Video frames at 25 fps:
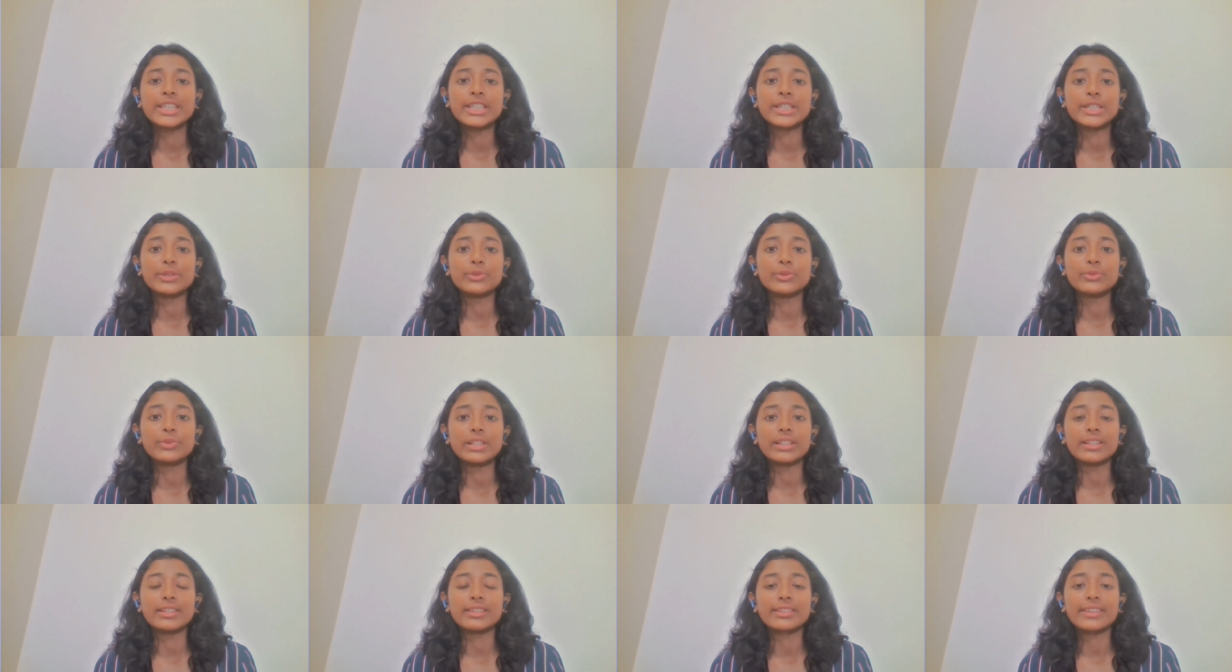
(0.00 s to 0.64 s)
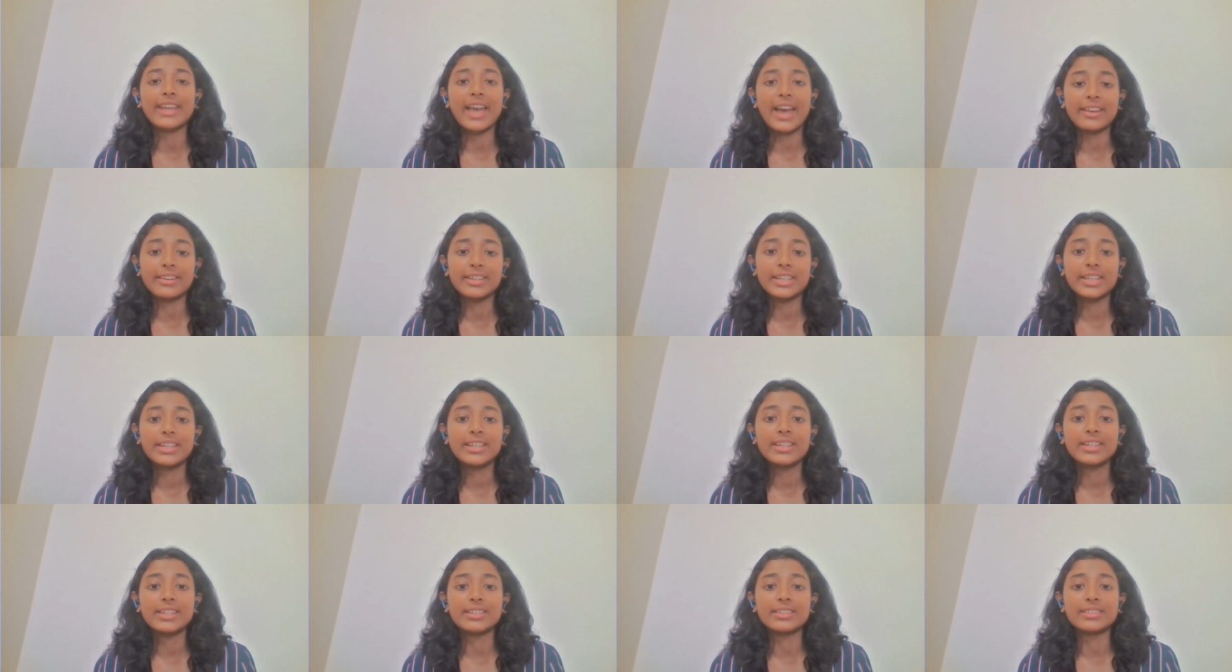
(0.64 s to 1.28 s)
You will
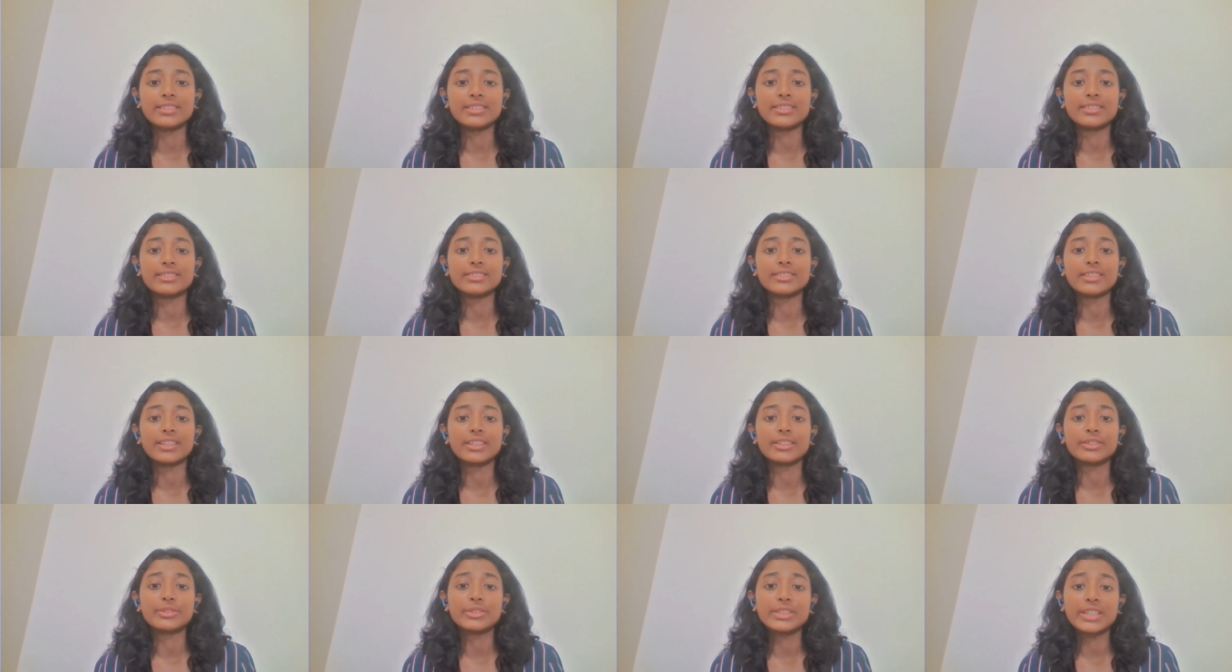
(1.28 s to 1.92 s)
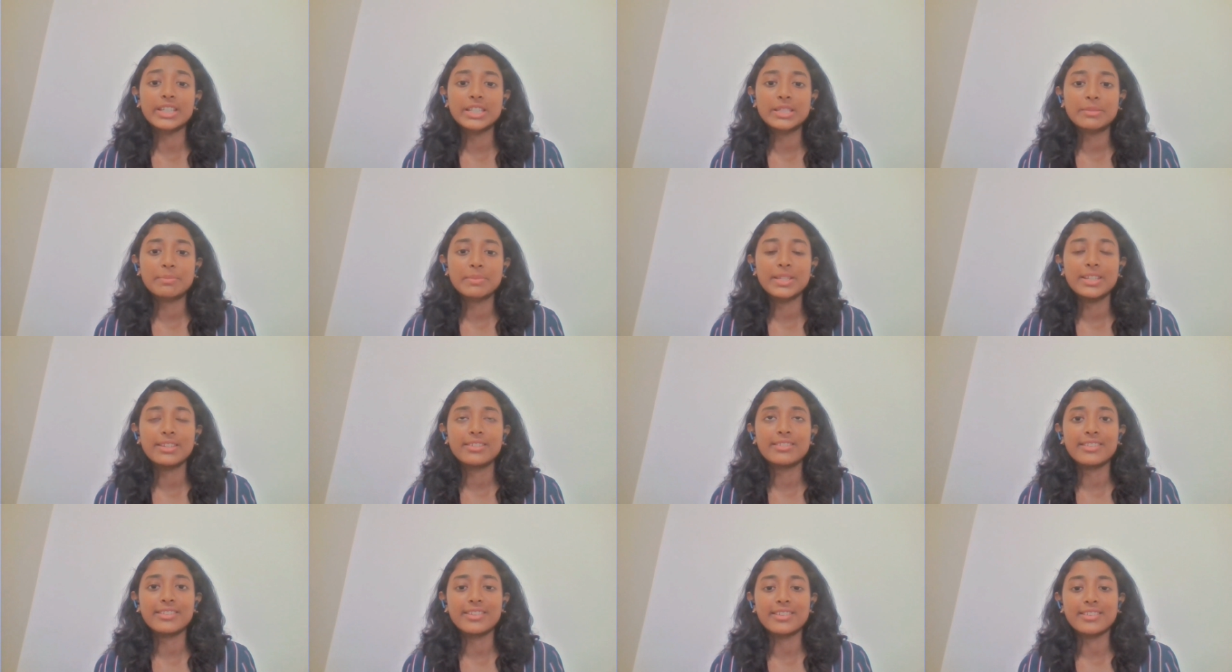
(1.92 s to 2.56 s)
carry a good
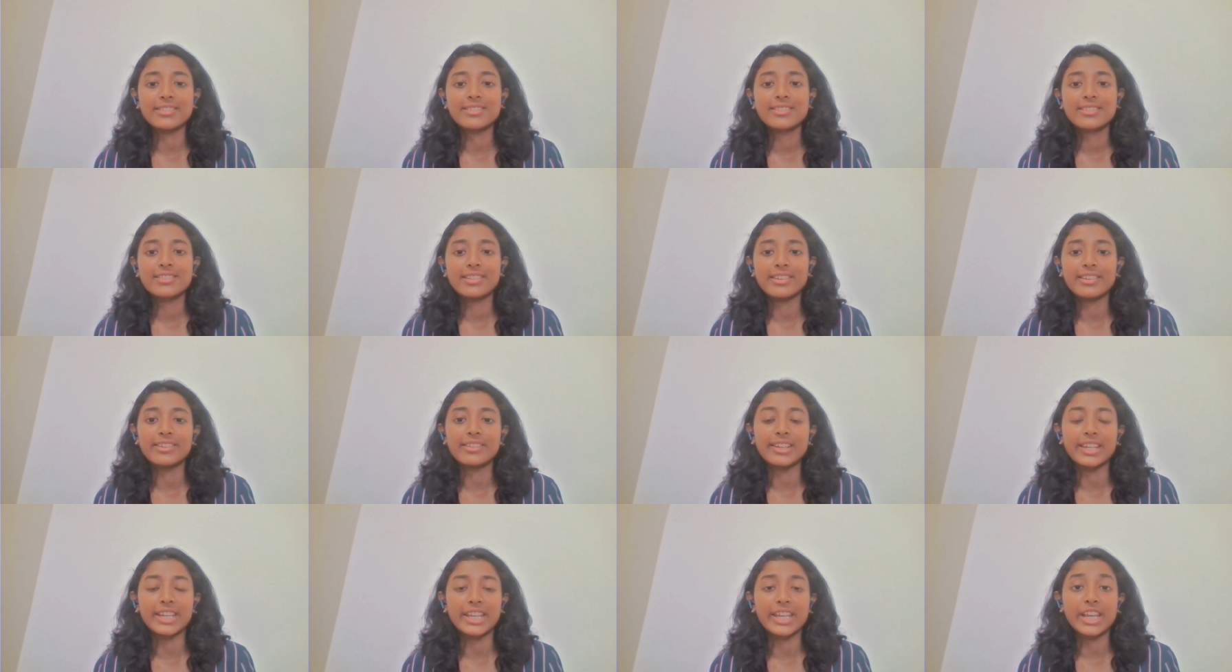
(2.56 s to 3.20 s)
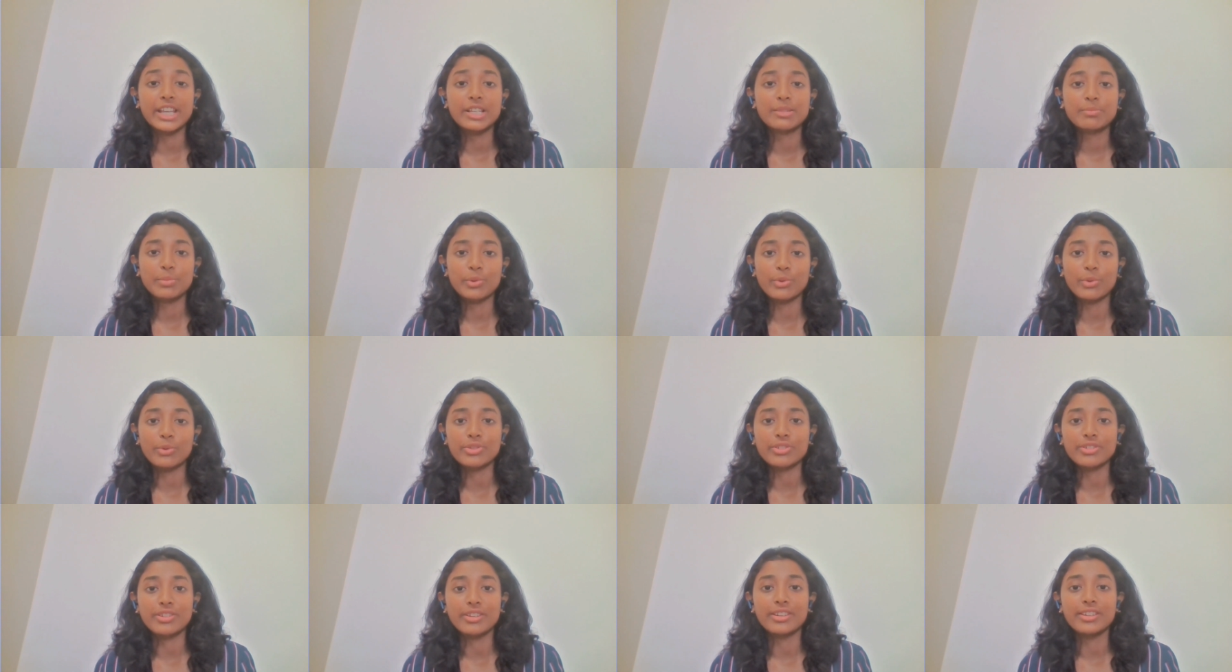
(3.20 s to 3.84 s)
experience, learning,
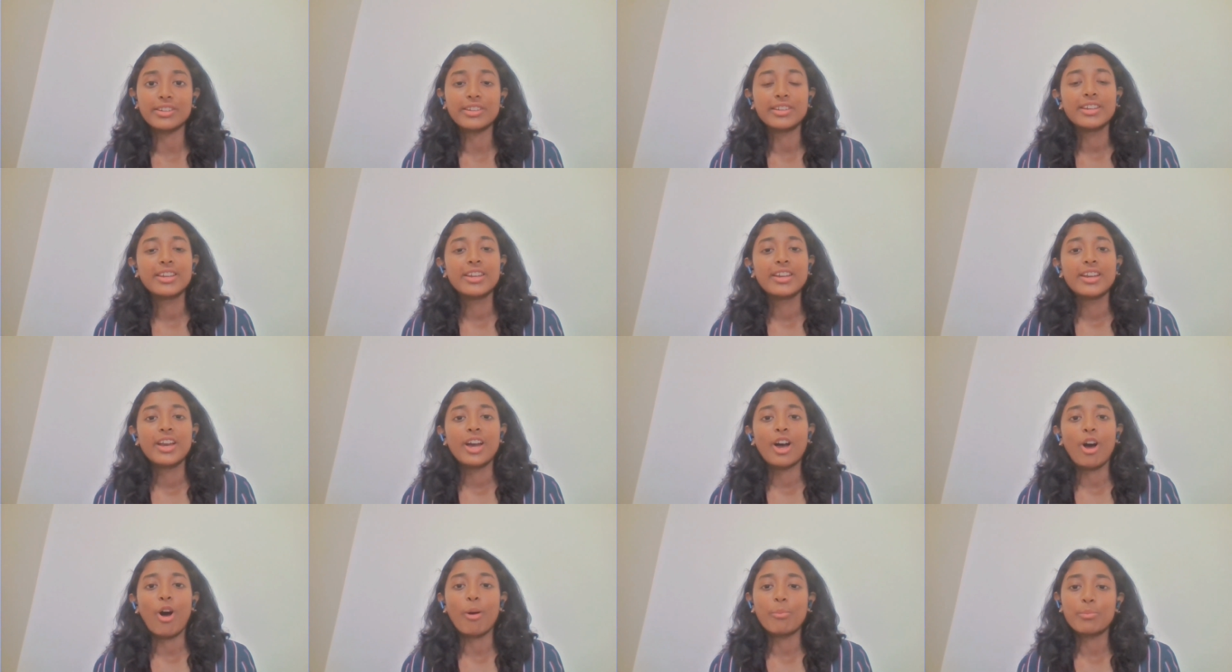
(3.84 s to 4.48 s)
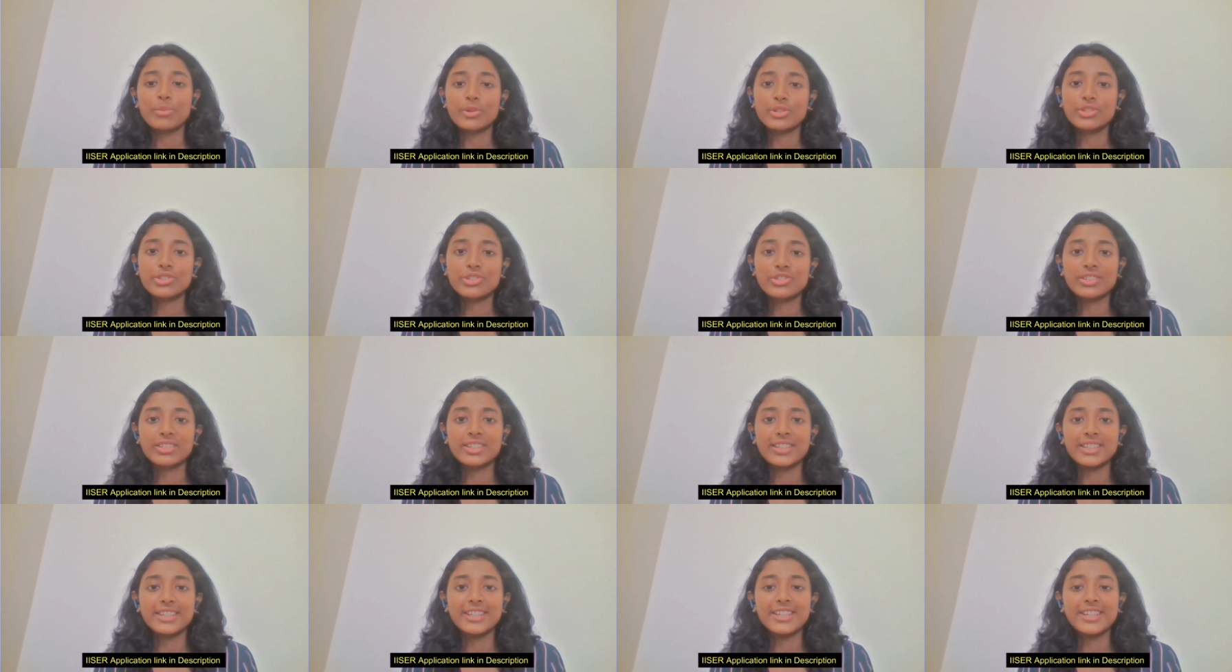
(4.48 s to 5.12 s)
exposure,
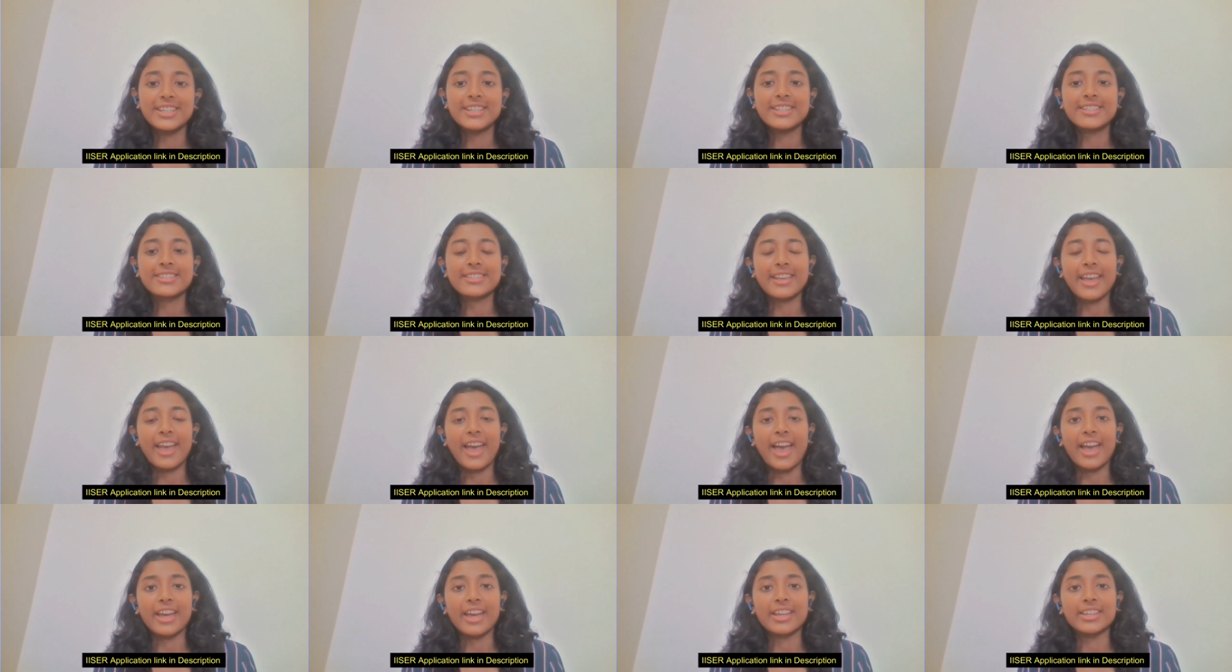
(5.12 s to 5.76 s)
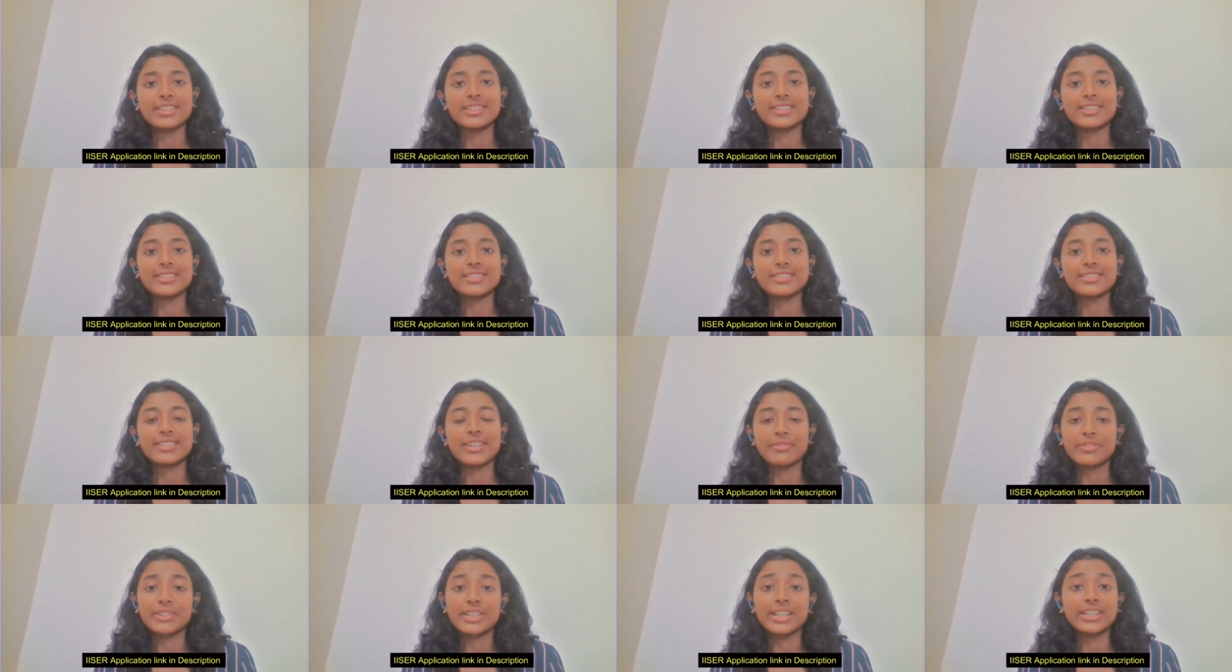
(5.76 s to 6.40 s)
opportunities, and
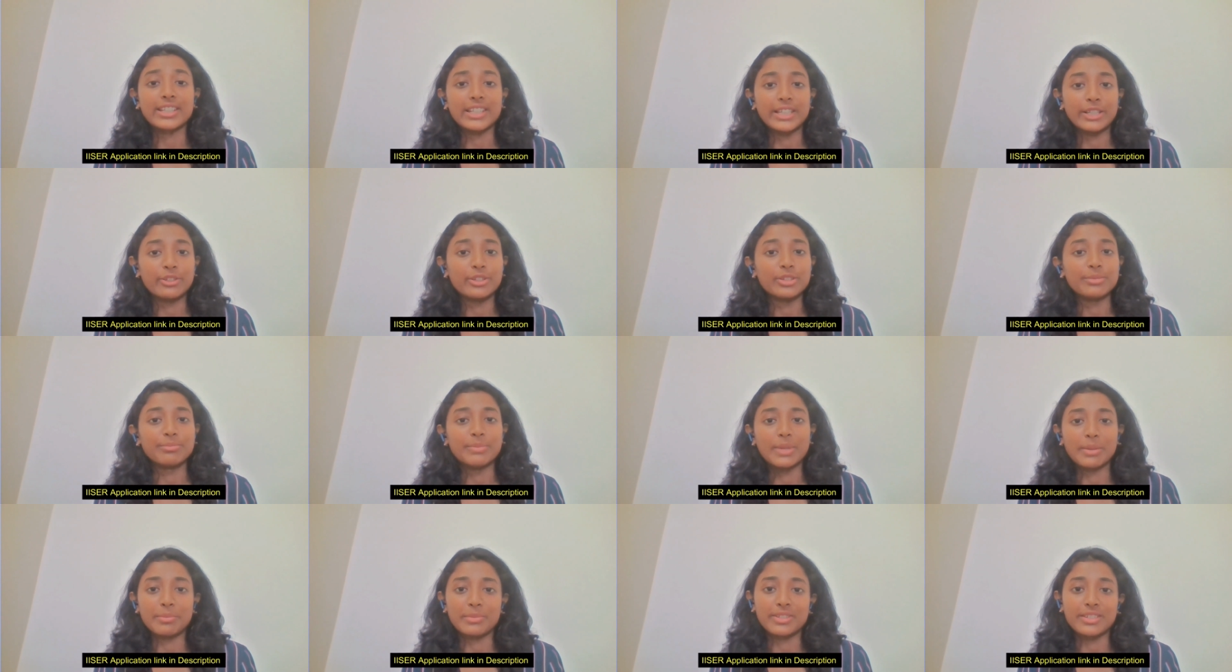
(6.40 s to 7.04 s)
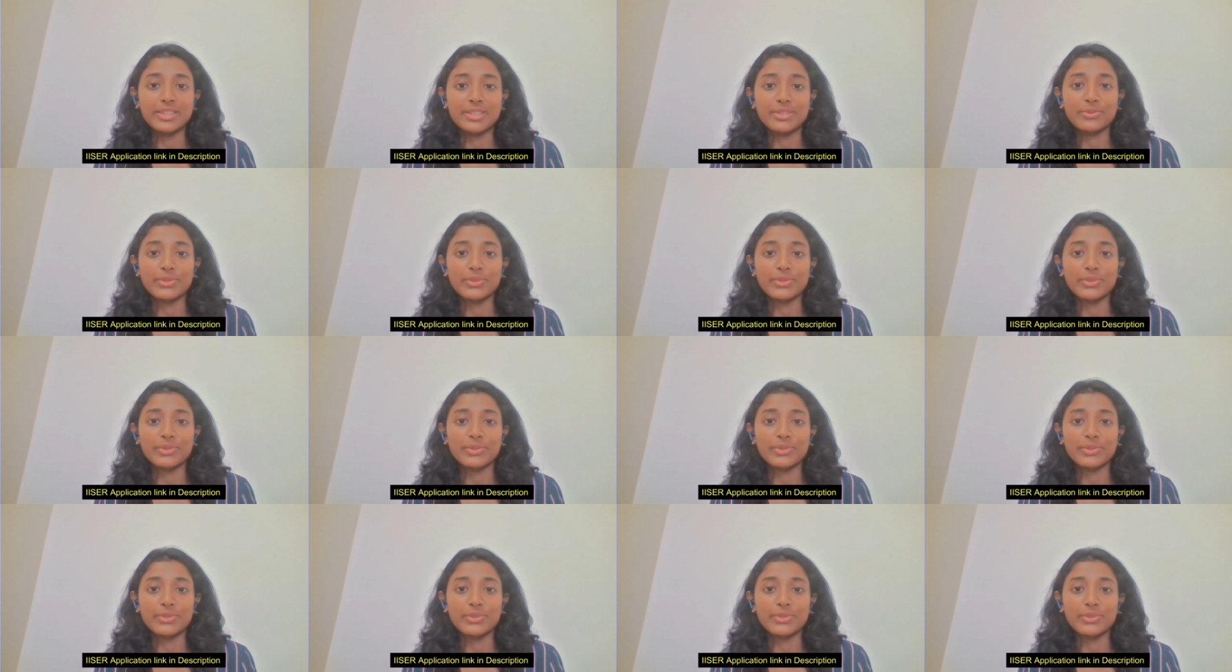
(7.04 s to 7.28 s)
definitely good memories.